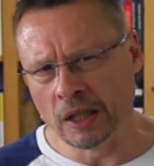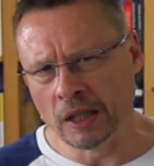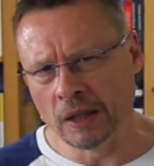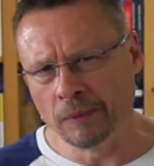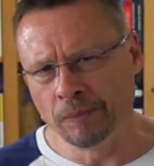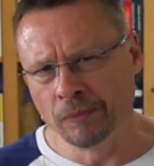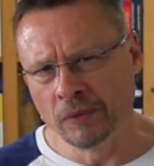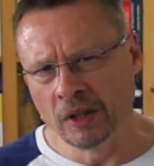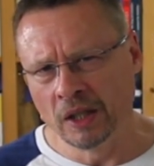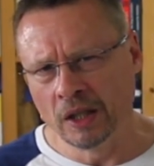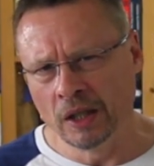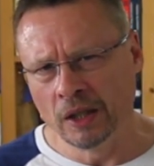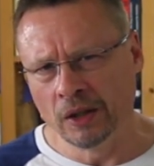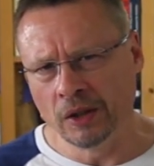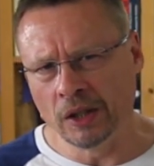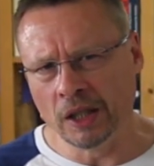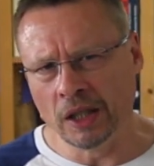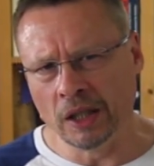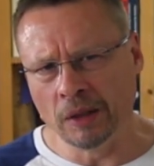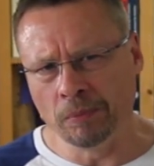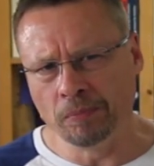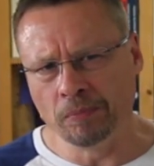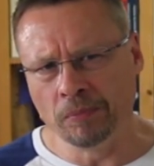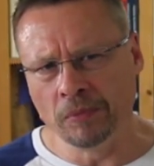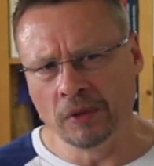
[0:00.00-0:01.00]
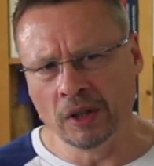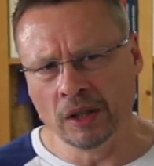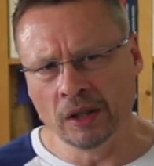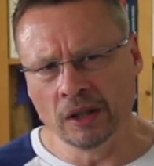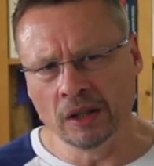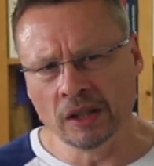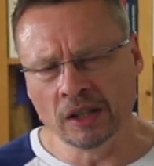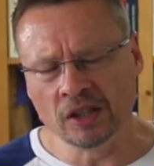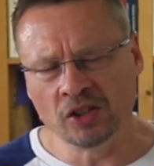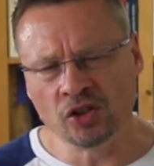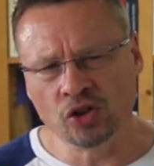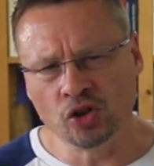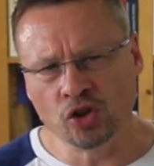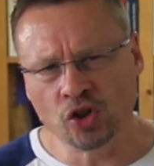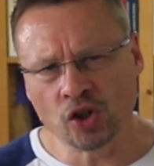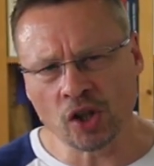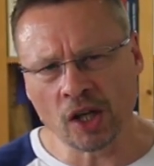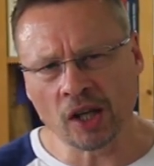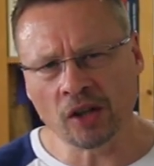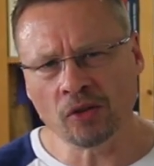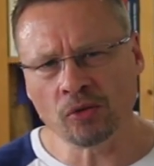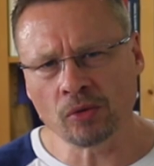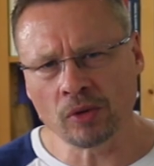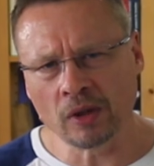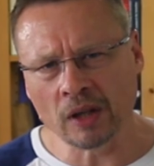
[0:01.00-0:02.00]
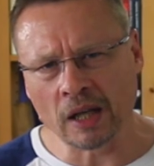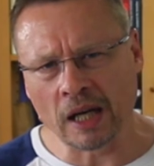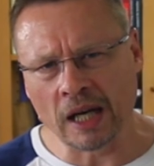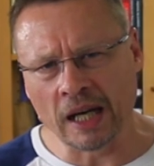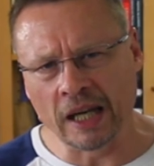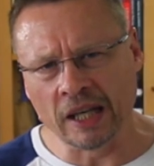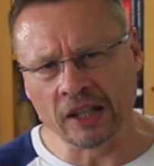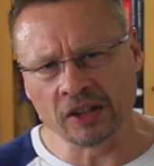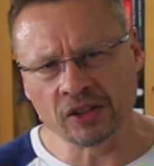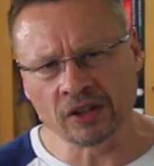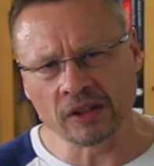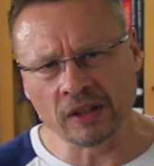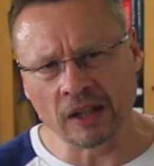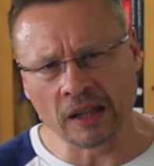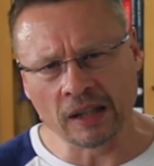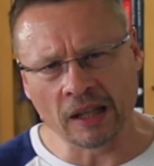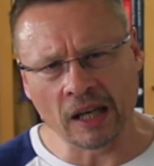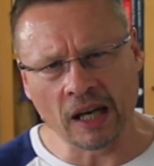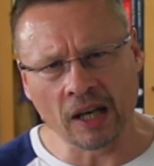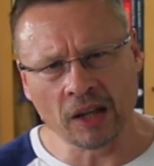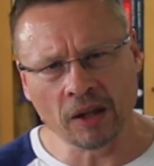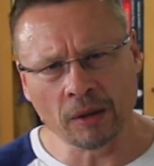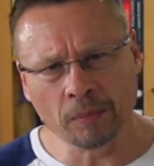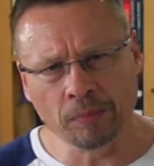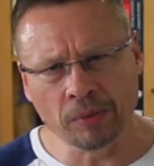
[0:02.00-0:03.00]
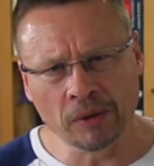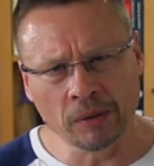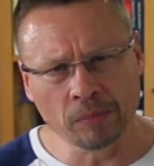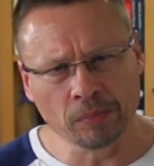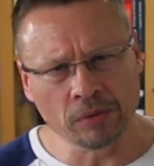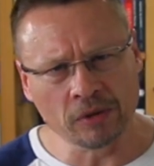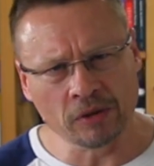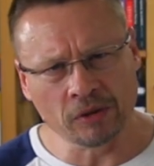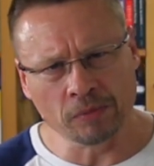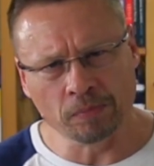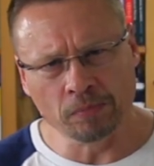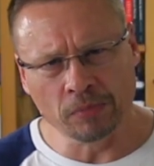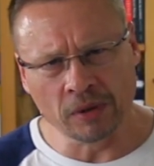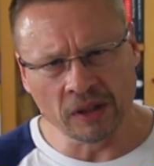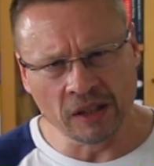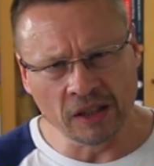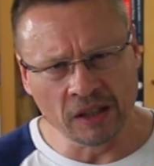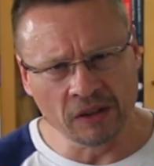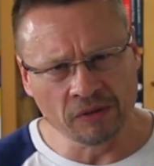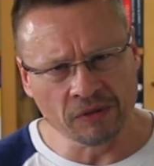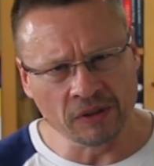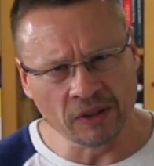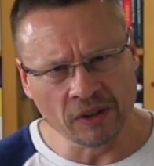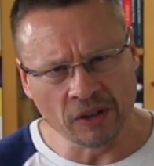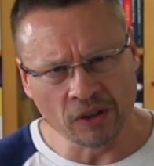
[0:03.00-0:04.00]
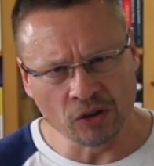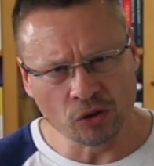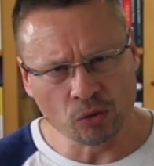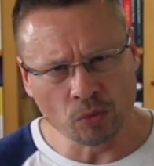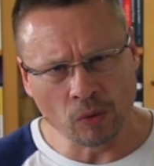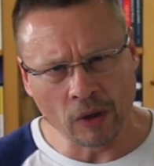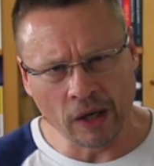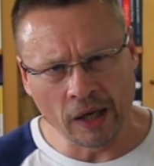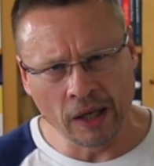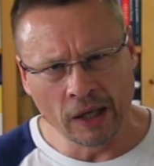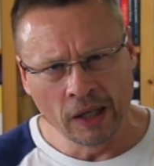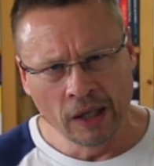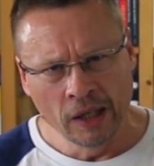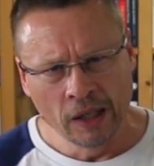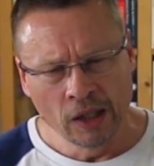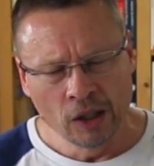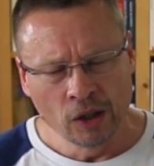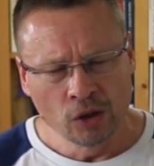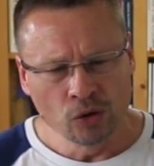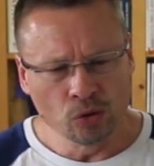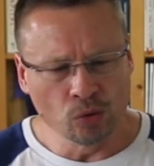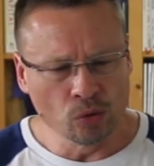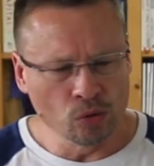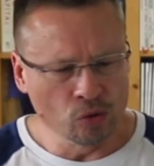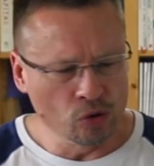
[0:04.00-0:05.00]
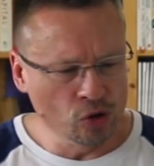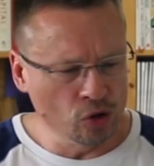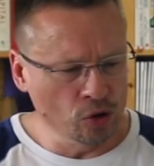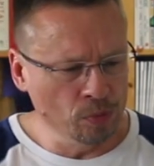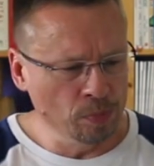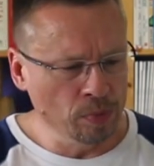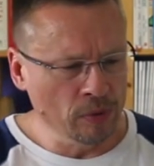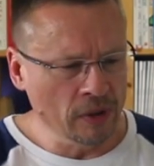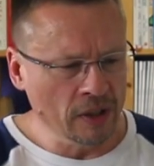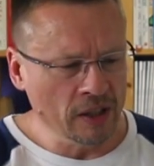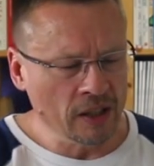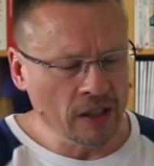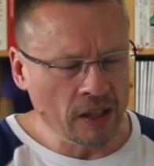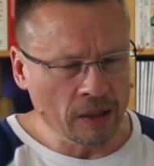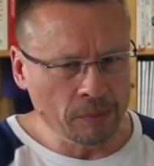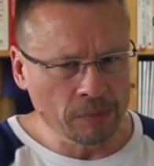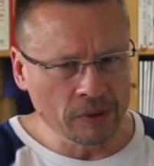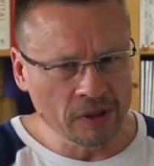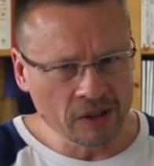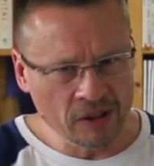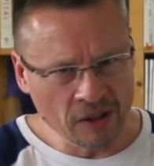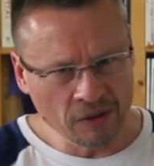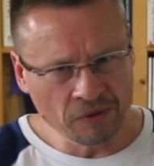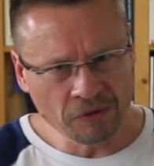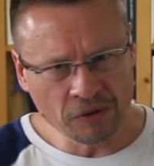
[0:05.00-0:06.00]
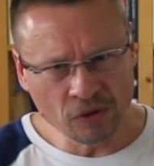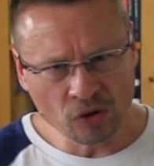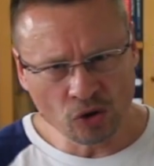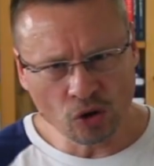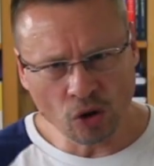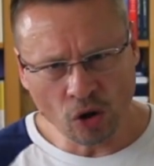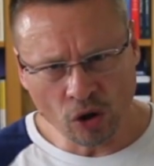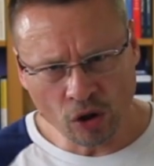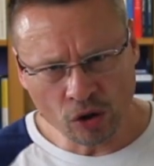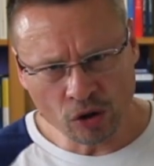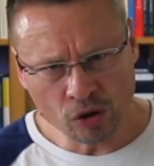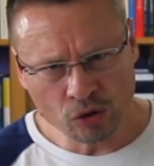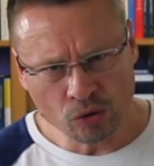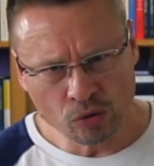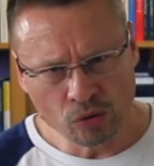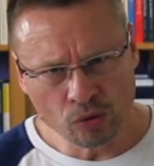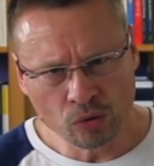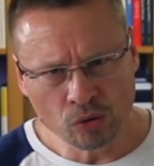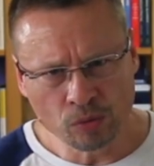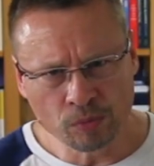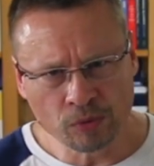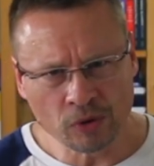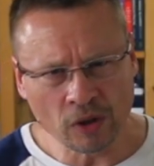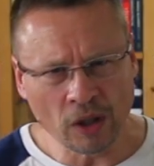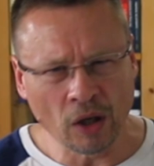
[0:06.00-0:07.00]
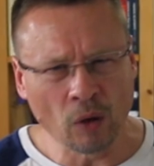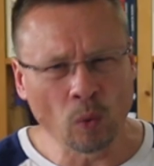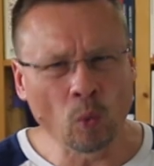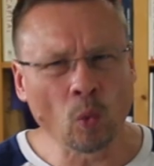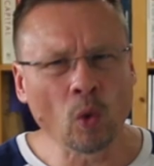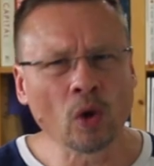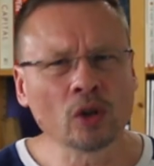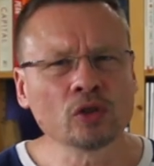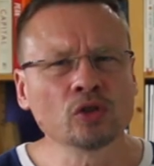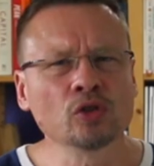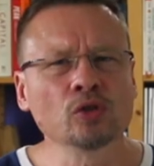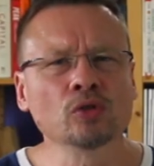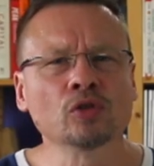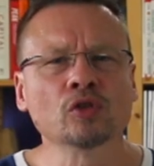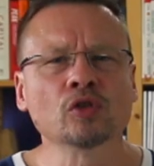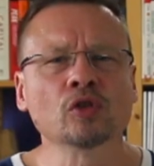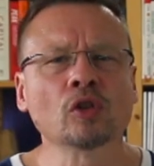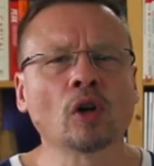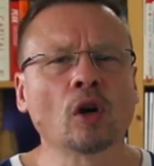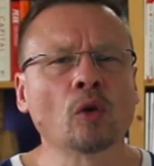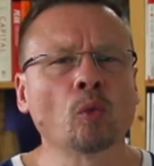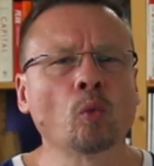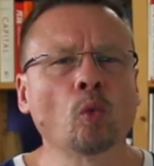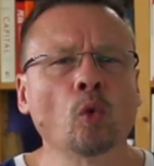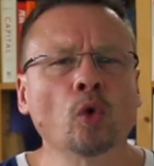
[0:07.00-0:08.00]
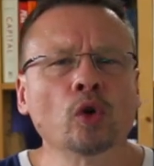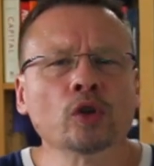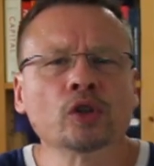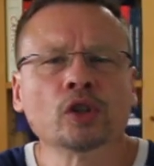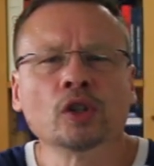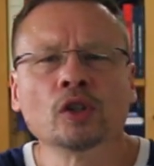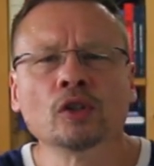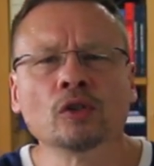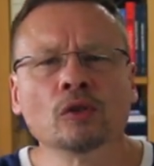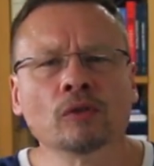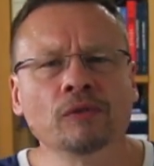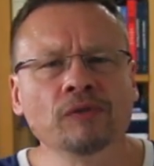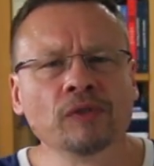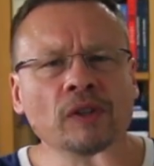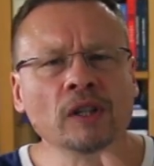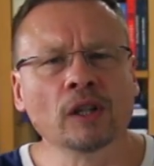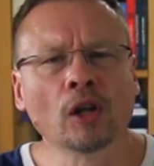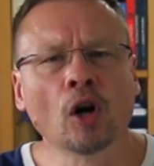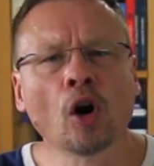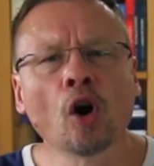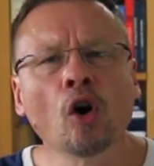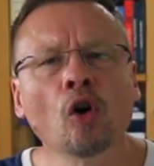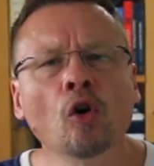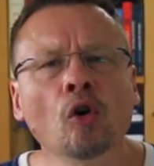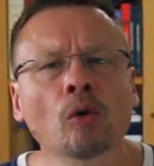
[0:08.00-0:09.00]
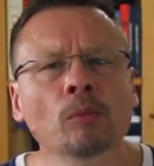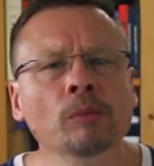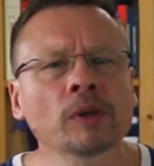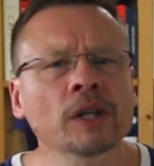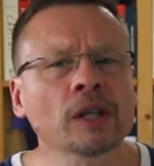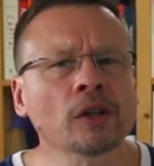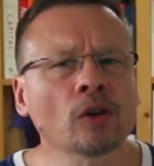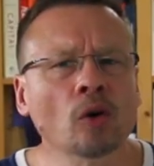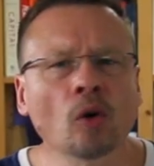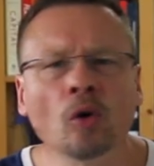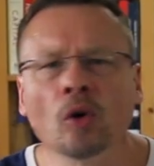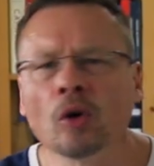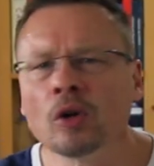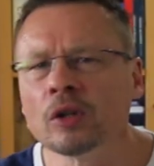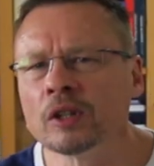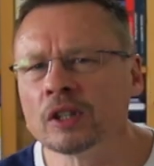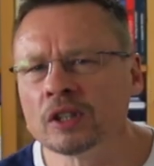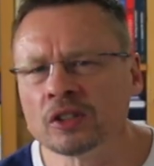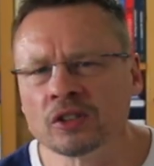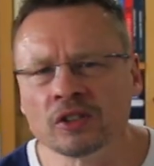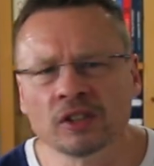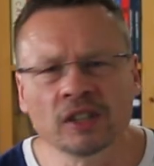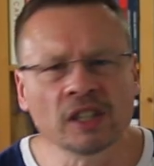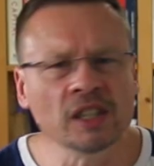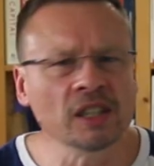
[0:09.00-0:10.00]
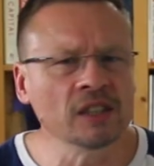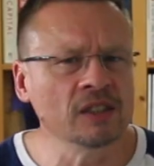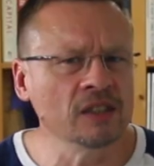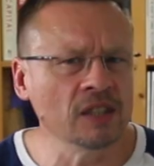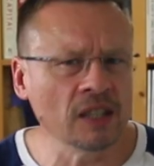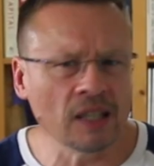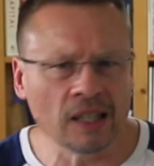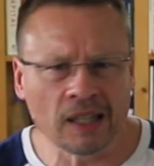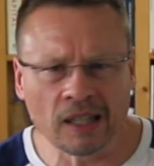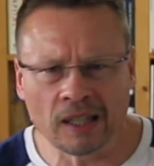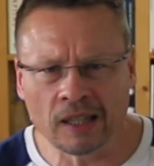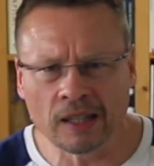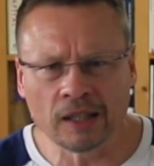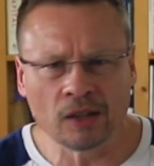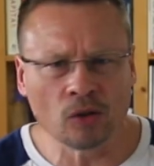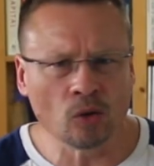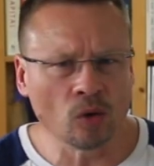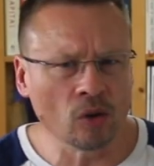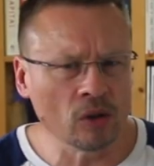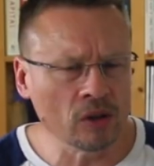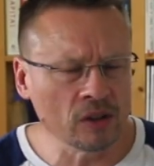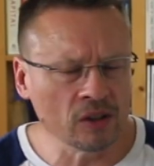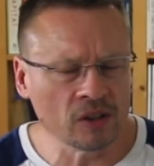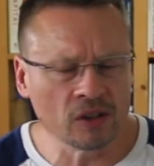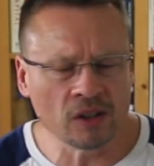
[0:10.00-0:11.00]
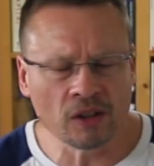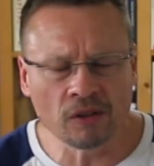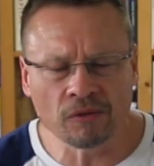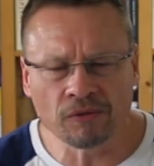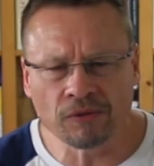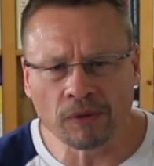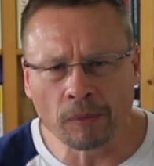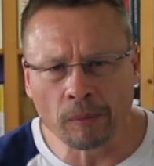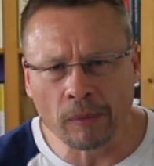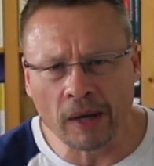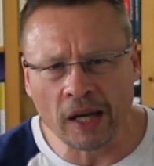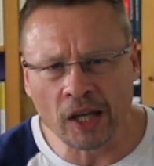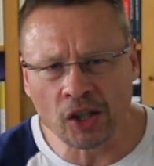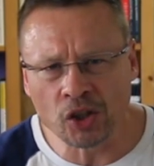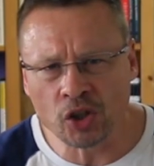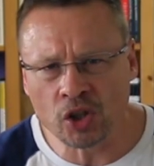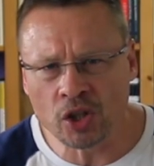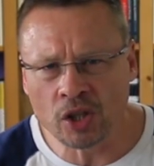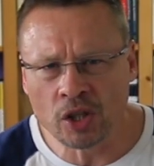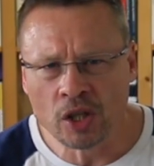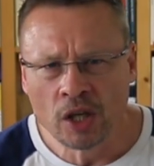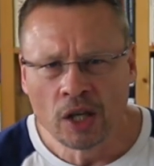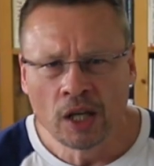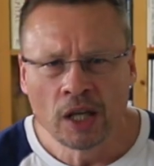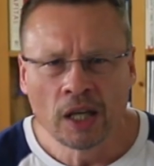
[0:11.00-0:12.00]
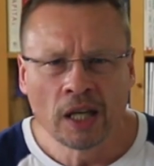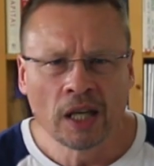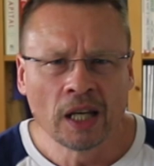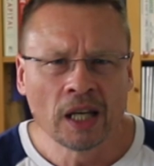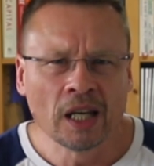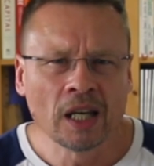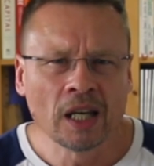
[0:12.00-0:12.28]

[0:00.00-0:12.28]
Yeah? It's generalized that other people believe in this way. You split up in different target groups, and once you start working, you feel home in all this detail and all this information,